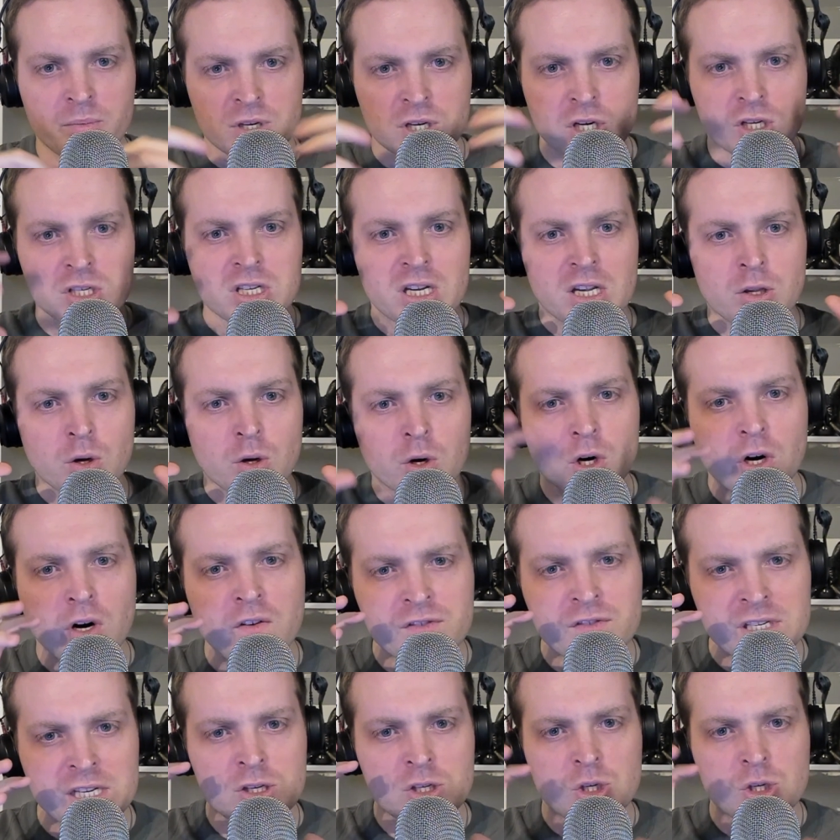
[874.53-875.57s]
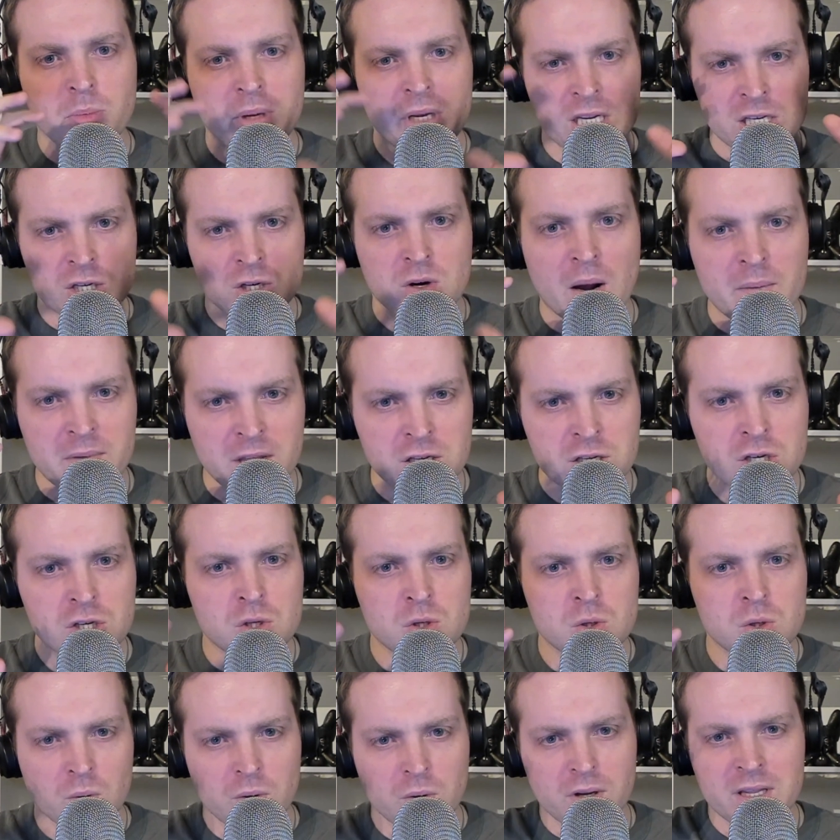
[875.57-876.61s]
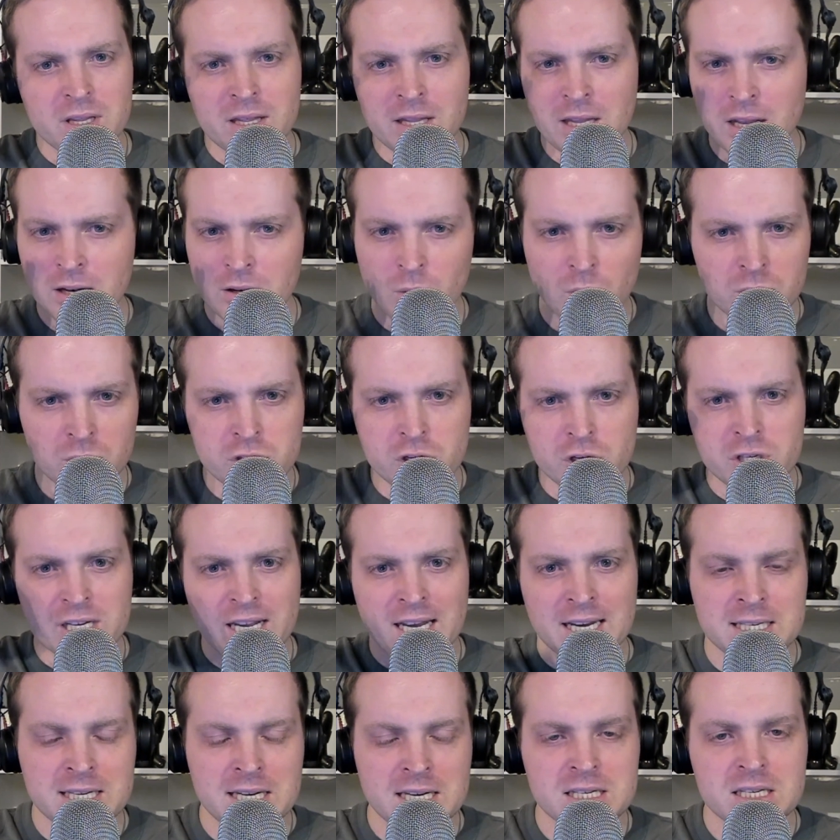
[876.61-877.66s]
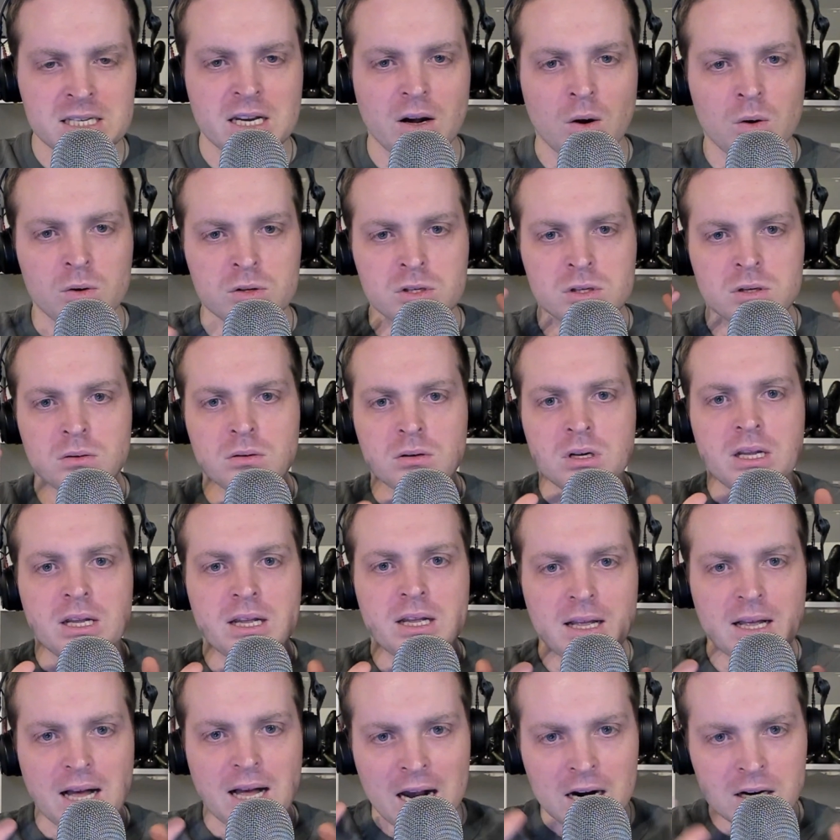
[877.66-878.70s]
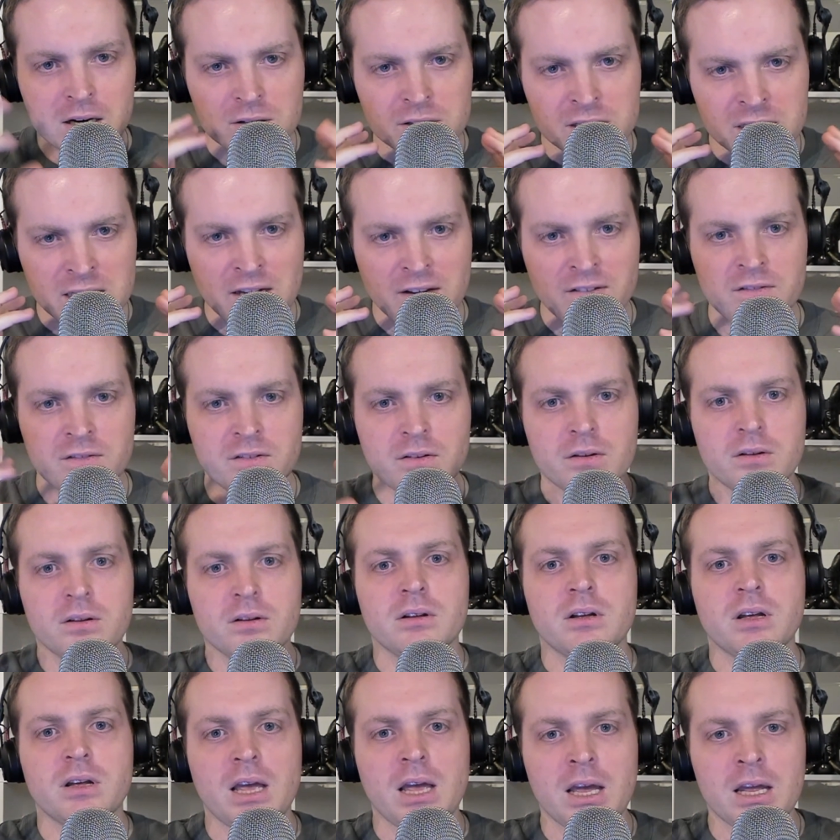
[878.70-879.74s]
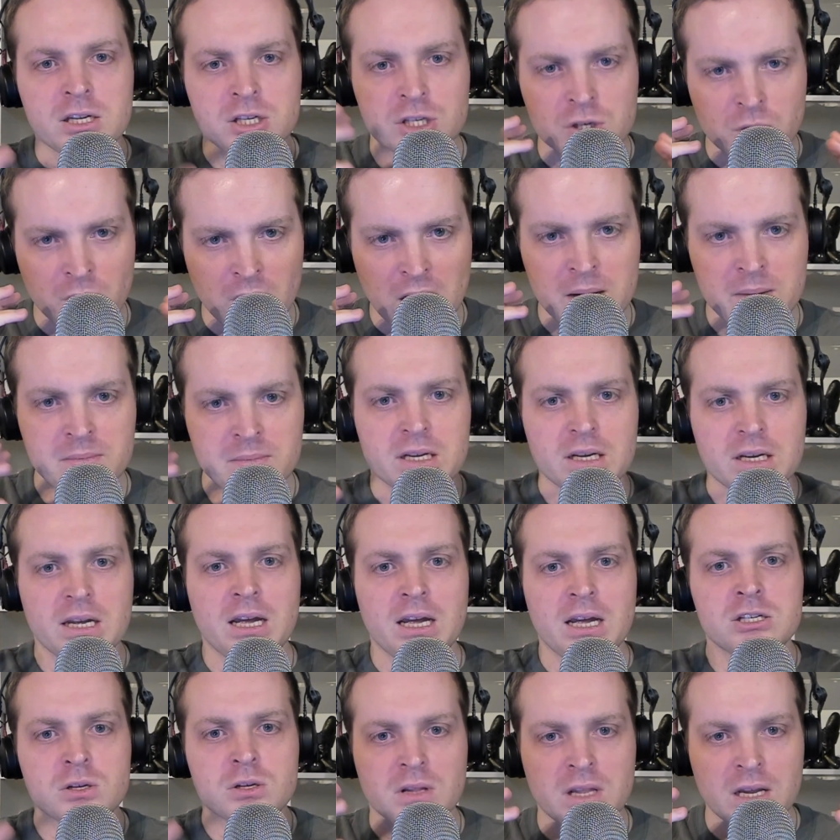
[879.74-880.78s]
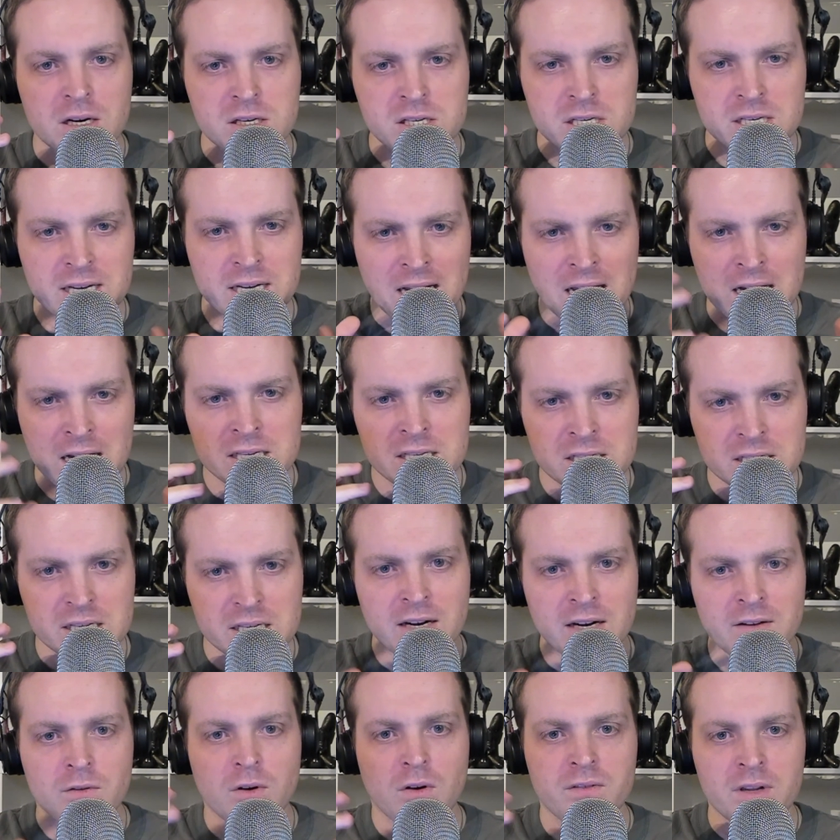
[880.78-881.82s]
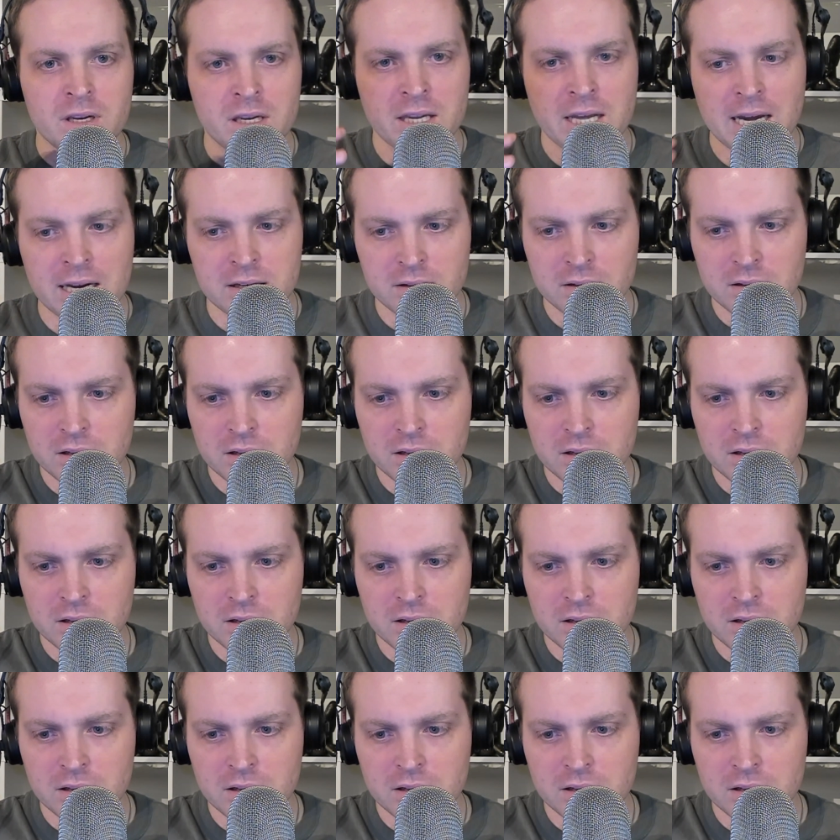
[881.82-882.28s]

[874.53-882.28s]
Because the curves need to be described. They don't just exist. They also are conceived and described, and so there's lines involved in that.